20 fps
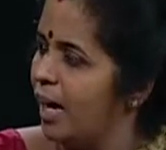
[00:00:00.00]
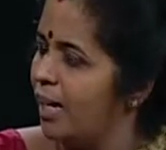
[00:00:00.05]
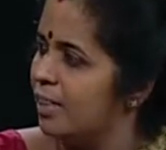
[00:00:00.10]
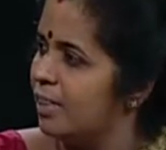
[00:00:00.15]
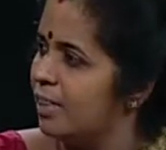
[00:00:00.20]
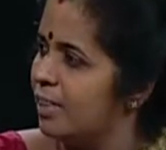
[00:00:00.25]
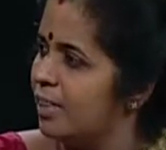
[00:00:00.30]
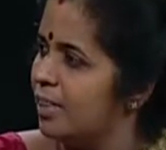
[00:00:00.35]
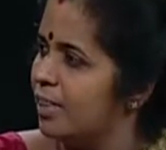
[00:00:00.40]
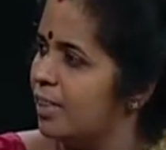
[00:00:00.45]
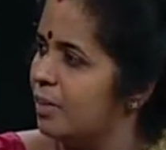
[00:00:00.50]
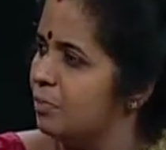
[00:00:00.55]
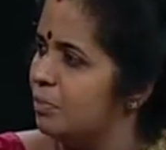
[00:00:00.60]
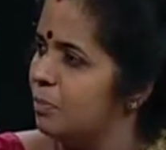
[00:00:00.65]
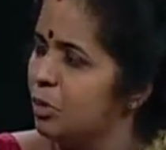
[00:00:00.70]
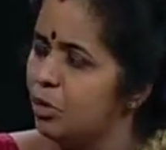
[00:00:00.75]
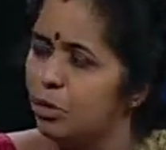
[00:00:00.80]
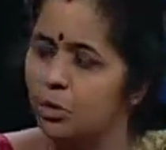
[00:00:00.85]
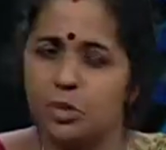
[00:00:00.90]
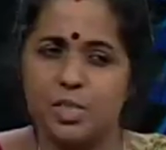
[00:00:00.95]

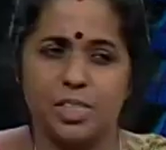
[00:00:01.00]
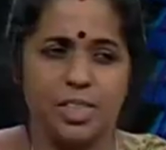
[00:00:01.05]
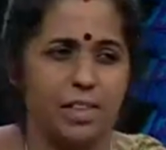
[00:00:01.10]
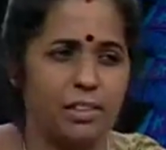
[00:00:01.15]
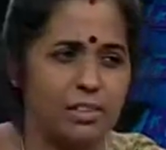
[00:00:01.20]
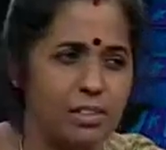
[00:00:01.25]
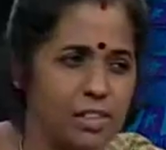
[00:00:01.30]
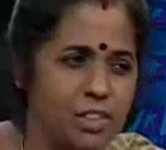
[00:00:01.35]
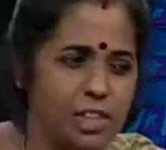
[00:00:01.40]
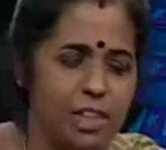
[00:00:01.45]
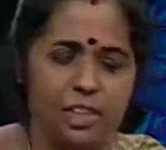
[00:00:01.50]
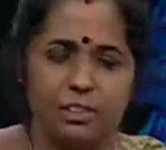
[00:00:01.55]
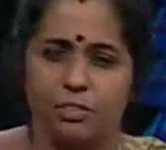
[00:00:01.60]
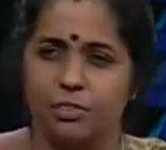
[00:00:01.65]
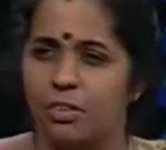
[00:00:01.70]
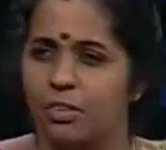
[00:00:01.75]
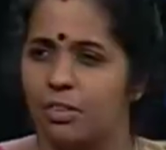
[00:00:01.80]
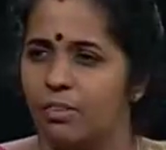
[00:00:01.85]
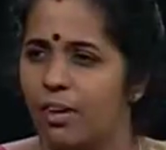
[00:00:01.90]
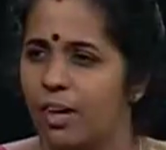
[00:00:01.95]
And send the child for
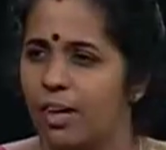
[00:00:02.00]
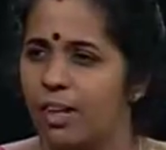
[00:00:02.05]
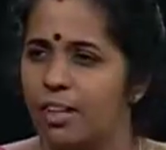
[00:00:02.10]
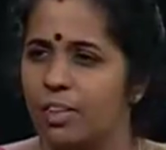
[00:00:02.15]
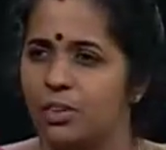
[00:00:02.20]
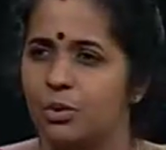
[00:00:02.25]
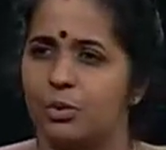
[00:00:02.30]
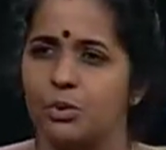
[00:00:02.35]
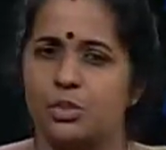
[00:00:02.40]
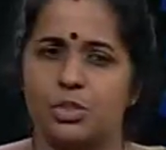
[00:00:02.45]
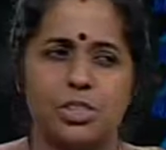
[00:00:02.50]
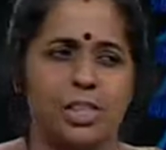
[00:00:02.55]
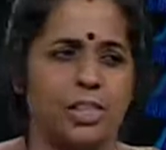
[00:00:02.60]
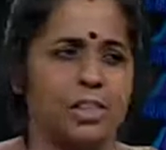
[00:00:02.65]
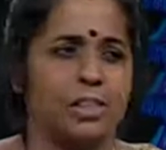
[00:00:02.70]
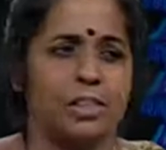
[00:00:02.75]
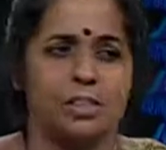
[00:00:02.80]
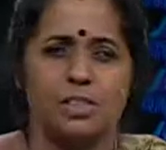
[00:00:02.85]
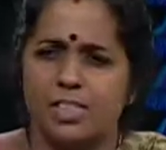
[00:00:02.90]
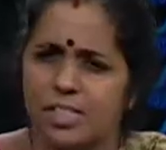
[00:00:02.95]
a ride, or
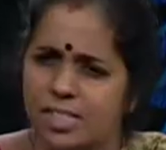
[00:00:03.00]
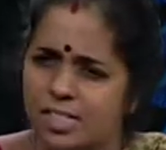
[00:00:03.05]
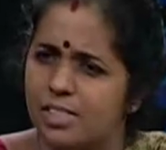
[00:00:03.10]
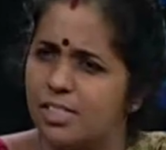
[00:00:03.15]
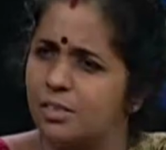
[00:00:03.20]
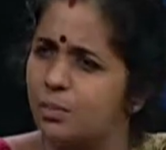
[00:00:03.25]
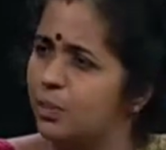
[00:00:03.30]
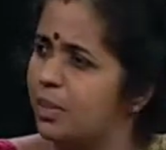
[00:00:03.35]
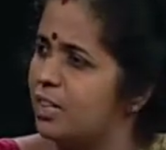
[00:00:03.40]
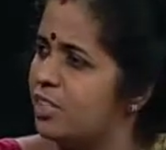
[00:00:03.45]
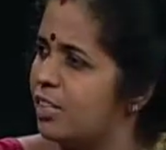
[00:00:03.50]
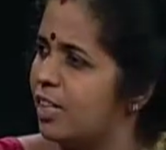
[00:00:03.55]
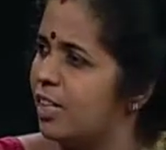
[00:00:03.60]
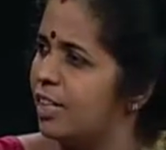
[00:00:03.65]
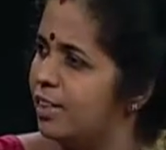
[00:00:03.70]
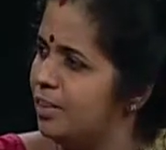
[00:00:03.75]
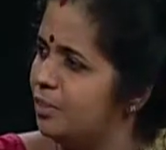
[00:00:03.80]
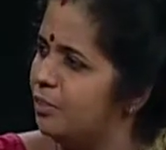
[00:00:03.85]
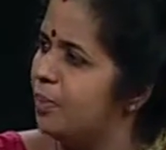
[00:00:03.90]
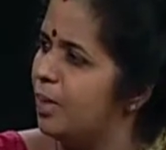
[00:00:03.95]
sit with the
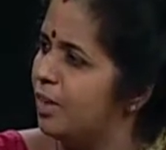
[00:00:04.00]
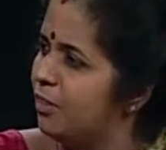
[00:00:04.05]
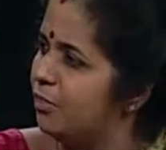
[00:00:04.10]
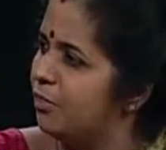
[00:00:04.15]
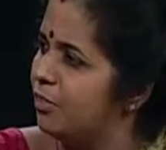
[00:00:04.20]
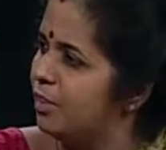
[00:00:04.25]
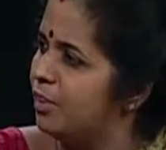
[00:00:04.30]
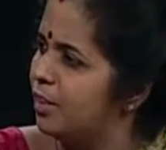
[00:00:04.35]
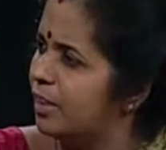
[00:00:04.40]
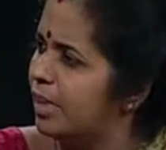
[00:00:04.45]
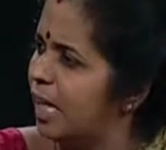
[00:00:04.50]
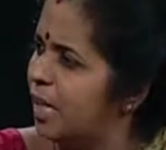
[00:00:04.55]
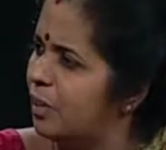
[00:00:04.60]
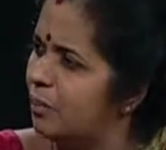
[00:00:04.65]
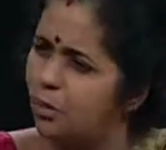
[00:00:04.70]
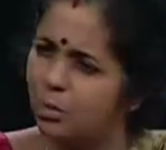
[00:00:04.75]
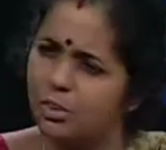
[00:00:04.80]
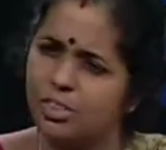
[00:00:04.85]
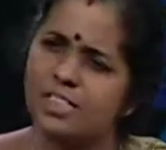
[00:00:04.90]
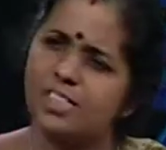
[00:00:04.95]
child and play a game,
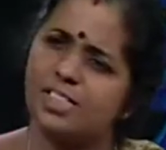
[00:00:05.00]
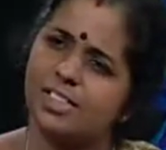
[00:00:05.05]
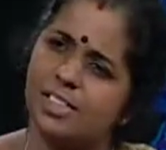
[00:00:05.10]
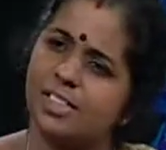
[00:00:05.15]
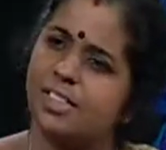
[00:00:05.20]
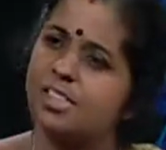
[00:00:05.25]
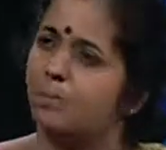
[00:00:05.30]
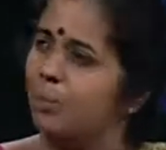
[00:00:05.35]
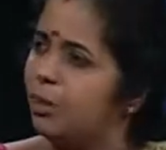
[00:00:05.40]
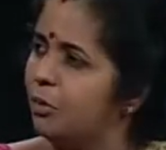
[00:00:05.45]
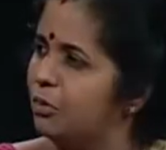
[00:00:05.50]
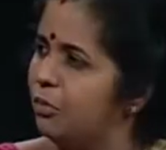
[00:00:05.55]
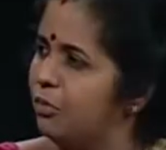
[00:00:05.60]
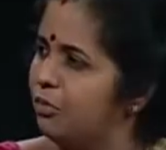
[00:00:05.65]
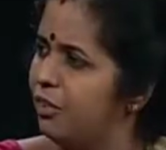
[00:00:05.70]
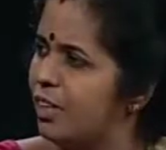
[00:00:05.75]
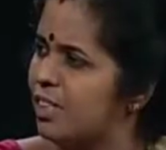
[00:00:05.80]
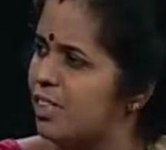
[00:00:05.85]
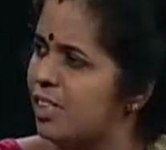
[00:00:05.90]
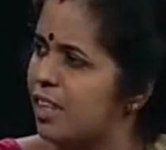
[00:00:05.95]
or discuss about the
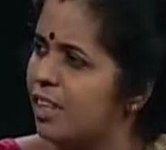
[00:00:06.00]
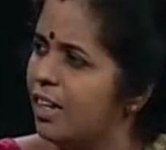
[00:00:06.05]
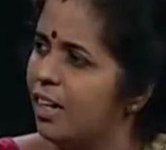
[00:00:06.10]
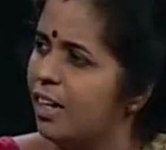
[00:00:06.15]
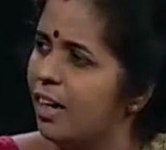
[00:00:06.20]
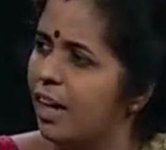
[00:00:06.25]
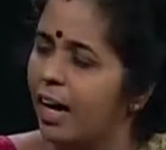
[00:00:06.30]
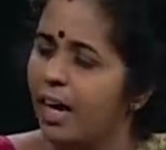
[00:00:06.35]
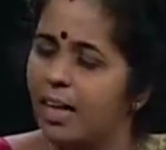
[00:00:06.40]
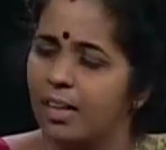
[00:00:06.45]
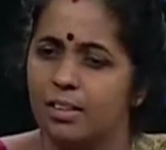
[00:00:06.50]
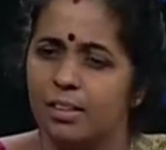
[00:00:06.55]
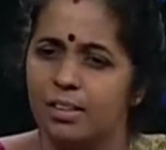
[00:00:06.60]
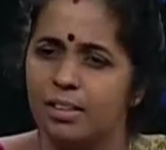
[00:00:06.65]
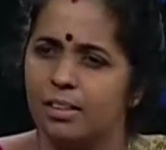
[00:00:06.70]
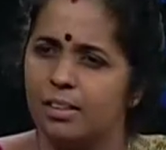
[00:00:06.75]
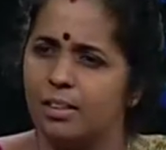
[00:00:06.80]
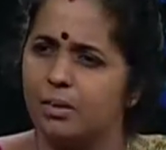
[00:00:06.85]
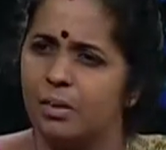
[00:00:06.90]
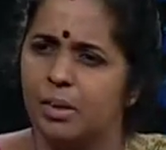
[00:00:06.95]
friends,
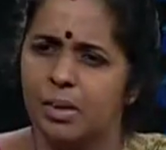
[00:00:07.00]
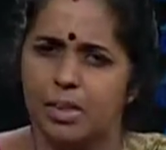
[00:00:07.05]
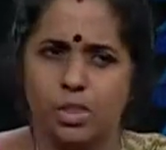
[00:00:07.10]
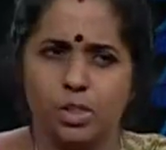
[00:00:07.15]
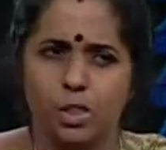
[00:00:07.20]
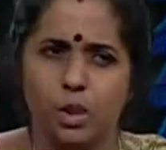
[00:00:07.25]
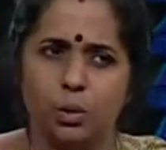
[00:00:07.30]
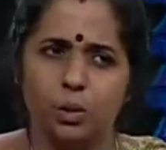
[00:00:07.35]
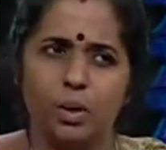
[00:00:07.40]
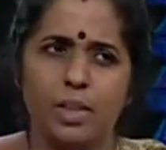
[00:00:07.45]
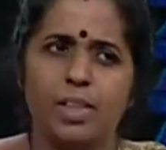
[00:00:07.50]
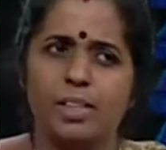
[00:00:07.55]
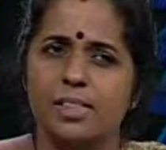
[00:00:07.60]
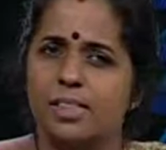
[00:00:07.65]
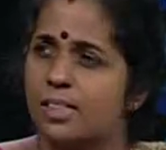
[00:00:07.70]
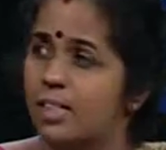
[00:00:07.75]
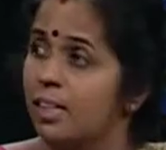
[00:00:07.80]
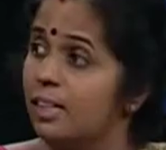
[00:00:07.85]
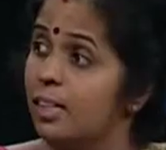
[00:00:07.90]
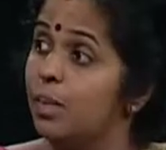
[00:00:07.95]
and slowly and
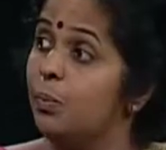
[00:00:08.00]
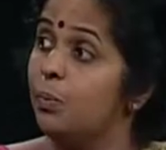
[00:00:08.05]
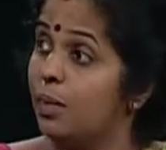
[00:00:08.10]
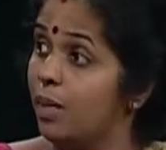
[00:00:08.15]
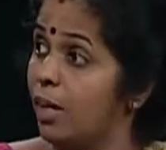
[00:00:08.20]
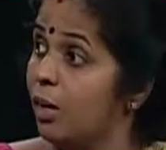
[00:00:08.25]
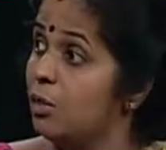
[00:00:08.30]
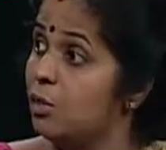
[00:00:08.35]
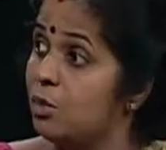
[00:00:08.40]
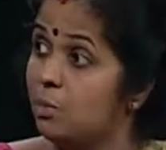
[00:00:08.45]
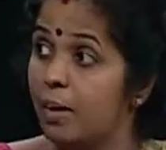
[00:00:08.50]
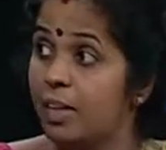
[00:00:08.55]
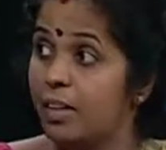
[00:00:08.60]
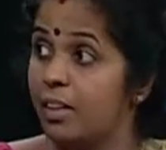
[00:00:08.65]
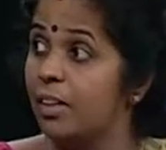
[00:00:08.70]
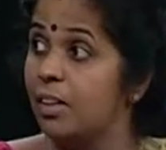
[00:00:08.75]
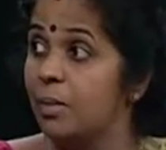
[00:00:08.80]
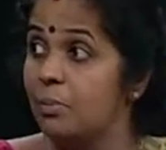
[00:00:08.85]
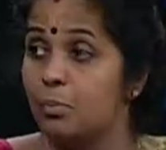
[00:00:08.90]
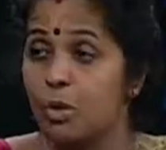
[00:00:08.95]
steadily, without
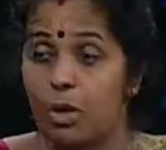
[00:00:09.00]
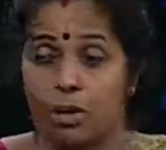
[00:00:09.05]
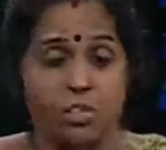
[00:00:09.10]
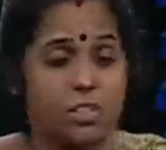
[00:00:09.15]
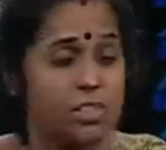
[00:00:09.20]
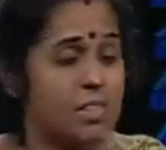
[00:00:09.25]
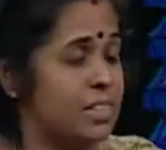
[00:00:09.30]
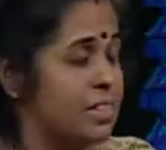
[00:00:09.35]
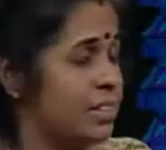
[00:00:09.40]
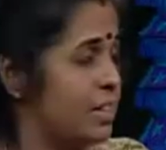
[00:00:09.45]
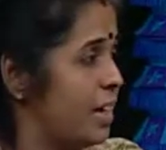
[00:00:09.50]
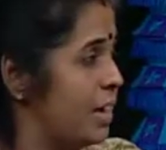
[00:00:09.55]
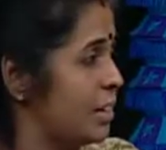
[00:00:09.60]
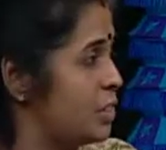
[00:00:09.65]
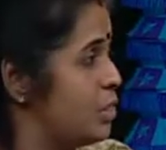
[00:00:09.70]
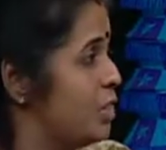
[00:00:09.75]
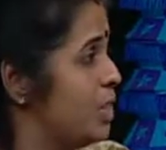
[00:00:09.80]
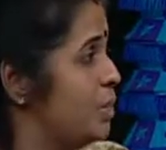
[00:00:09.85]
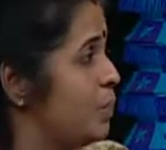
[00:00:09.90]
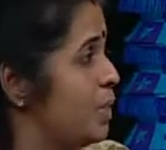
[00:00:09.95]
making him conscious that
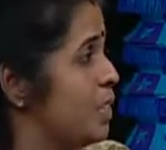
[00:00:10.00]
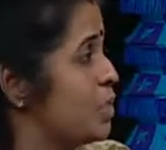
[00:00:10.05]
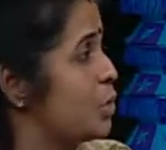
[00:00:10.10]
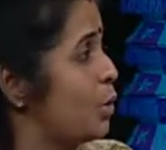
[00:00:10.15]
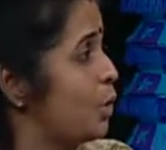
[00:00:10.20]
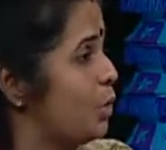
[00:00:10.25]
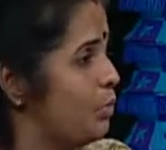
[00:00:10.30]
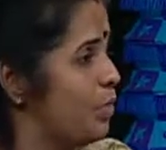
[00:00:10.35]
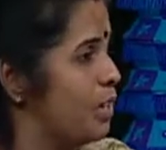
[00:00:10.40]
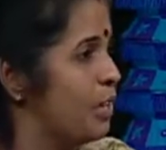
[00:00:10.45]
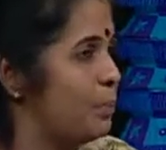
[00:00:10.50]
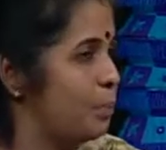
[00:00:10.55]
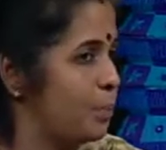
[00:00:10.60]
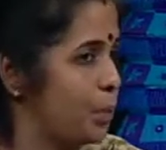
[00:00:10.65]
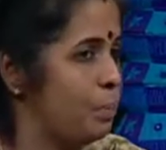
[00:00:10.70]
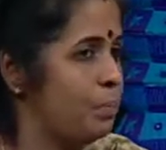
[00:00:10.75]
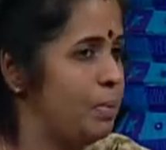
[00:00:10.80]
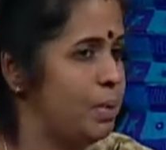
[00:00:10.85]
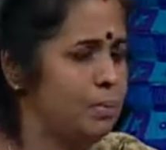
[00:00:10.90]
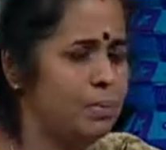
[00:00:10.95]
actually we are solving a
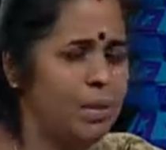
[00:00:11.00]
problem.